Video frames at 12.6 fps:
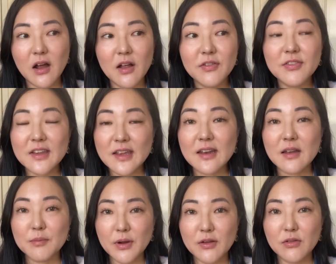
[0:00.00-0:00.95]
I've seen
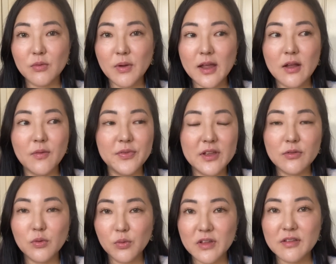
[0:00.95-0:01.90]
it, by the way,
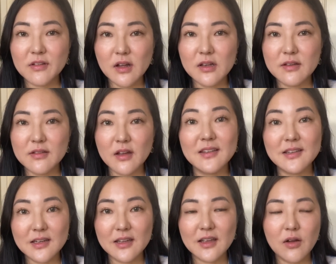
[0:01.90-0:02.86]
all these colours that I
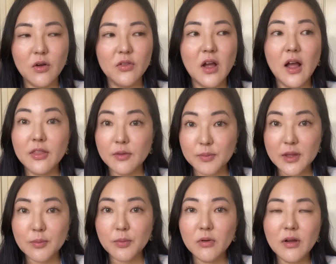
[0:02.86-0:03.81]
didn't get on other
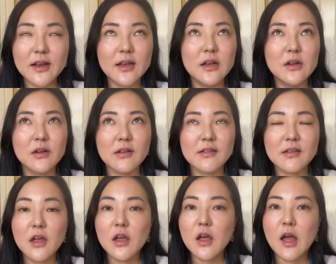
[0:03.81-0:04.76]
people and it looks
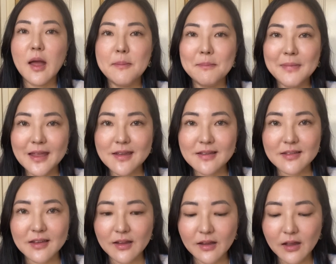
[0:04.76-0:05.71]

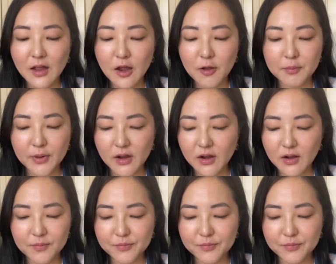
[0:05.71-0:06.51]
amazing, but